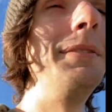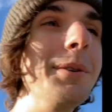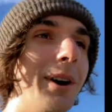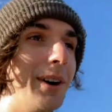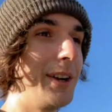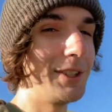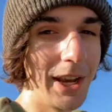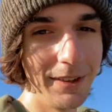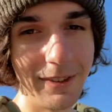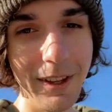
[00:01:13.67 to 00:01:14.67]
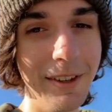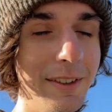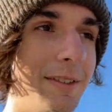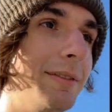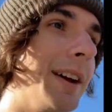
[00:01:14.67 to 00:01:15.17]
are an edge case, then
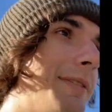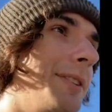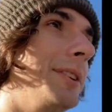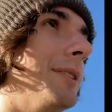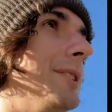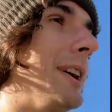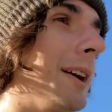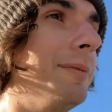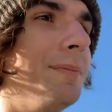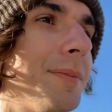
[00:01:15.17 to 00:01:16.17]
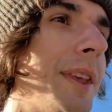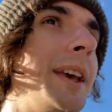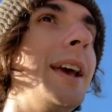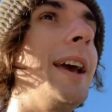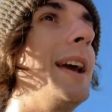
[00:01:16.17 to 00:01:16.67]
definitely reach out
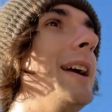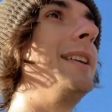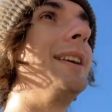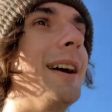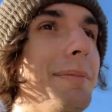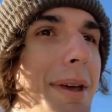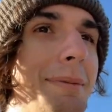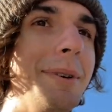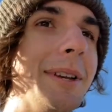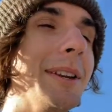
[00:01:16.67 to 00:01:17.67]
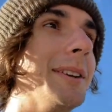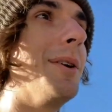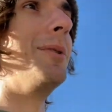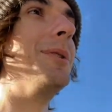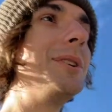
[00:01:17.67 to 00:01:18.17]
and maybe we could
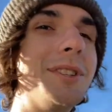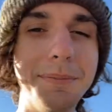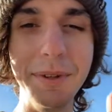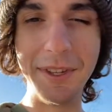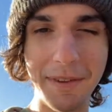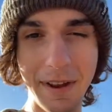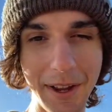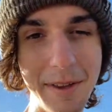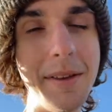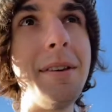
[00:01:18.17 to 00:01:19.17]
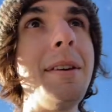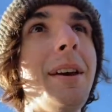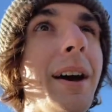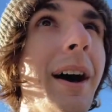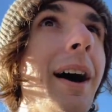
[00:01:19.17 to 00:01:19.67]
go specific.
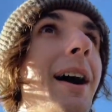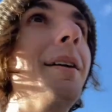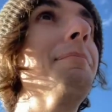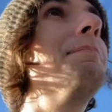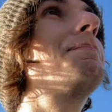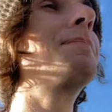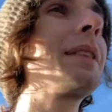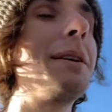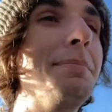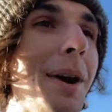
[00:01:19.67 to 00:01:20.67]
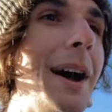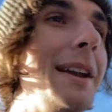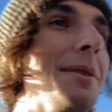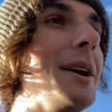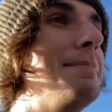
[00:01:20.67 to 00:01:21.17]
But
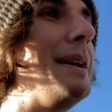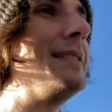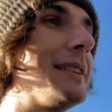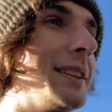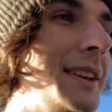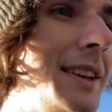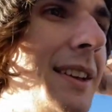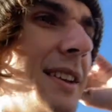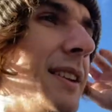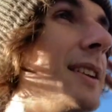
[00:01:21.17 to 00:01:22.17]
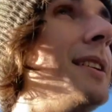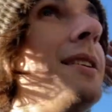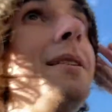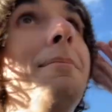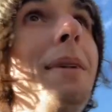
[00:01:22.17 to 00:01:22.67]
anyway, basically
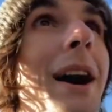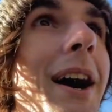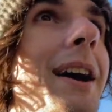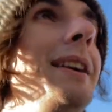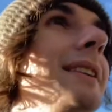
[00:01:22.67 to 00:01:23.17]
my